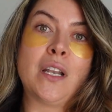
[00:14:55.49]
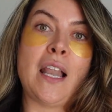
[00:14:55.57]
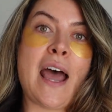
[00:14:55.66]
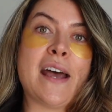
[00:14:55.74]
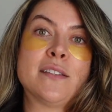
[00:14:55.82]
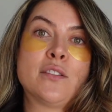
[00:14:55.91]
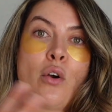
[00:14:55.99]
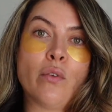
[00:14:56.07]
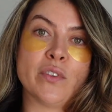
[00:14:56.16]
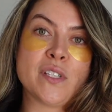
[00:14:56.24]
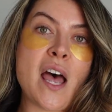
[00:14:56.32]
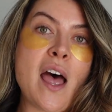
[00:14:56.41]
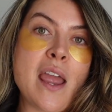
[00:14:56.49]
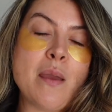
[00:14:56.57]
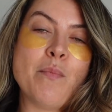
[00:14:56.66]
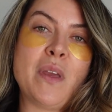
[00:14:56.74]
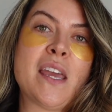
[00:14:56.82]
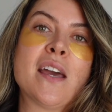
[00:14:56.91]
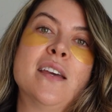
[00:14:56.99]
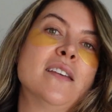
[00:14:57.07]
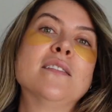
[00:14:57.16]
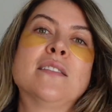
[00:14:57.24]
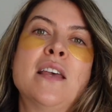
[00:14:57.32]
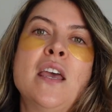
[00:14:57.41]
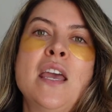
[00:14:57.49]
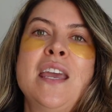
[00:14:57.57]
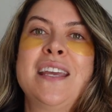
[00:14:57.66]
last over time because